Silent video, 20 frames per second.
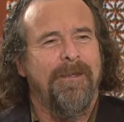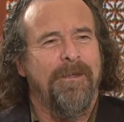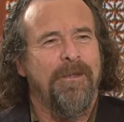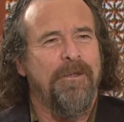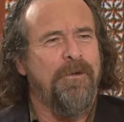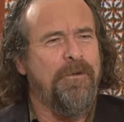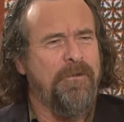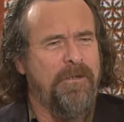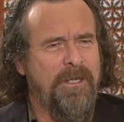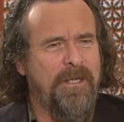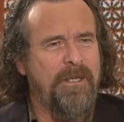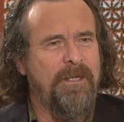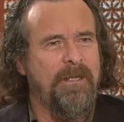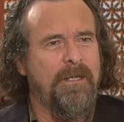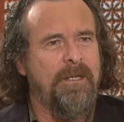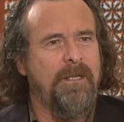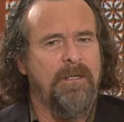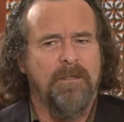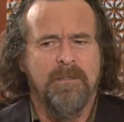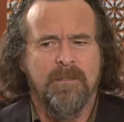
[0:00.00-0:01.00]
You know,
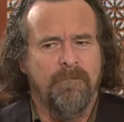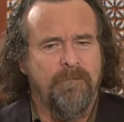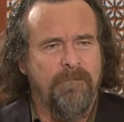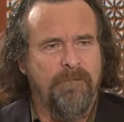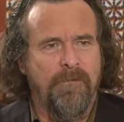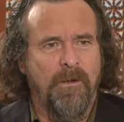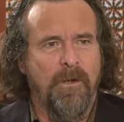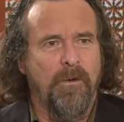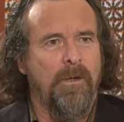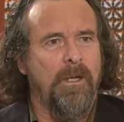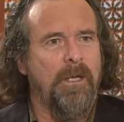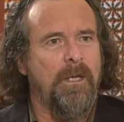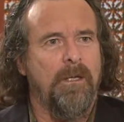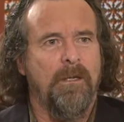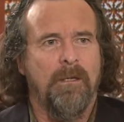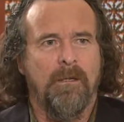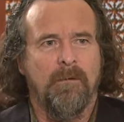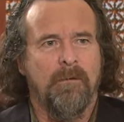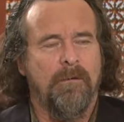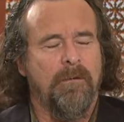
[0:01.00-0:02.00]
he's a very